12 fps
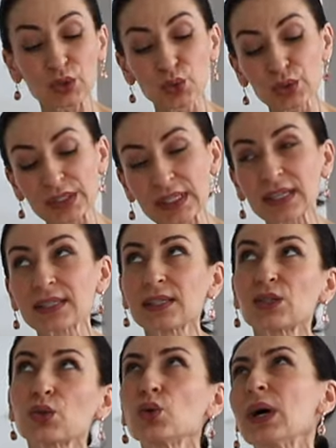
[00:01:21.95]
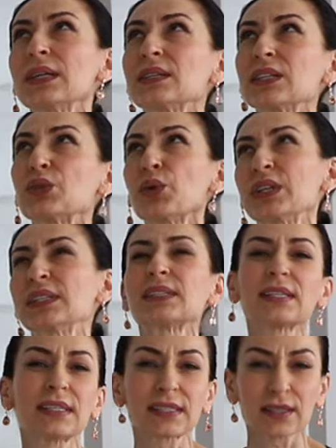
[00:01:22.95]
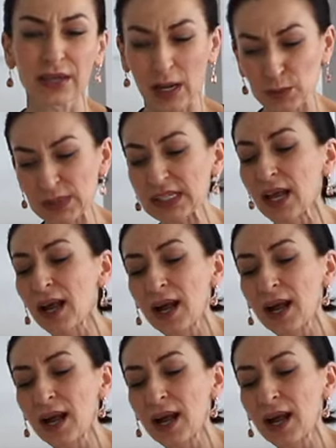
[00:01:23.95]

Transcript: 2 sticks is 226 grams.